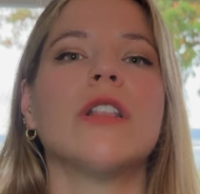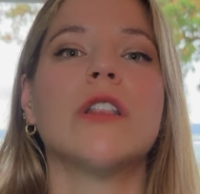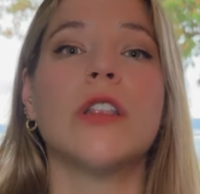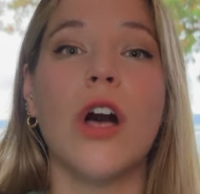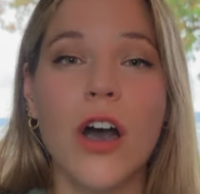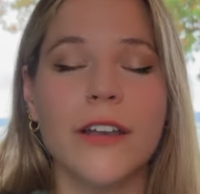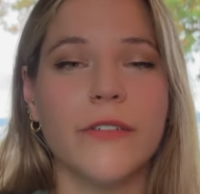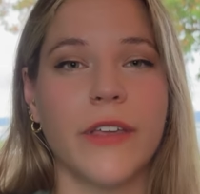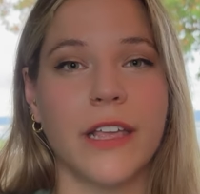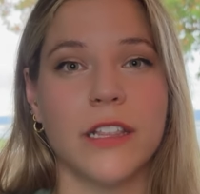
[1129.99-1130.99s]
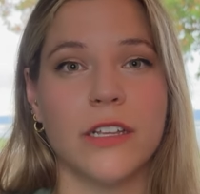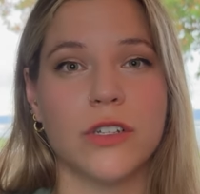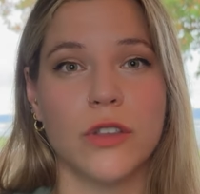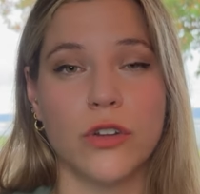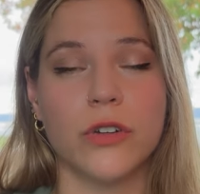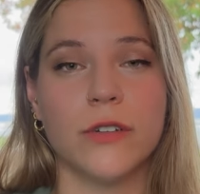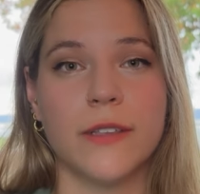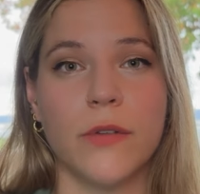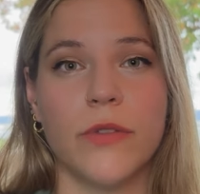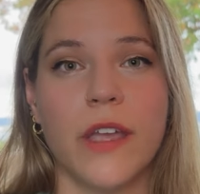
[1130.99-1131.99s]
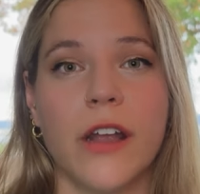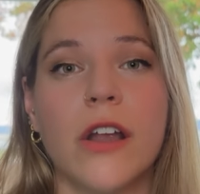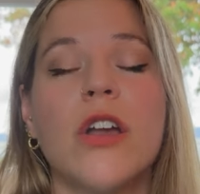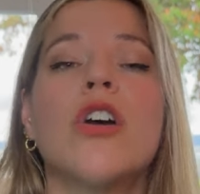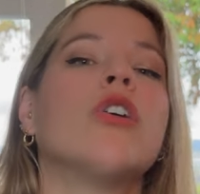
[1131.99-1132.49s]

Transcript: lot of English learners out there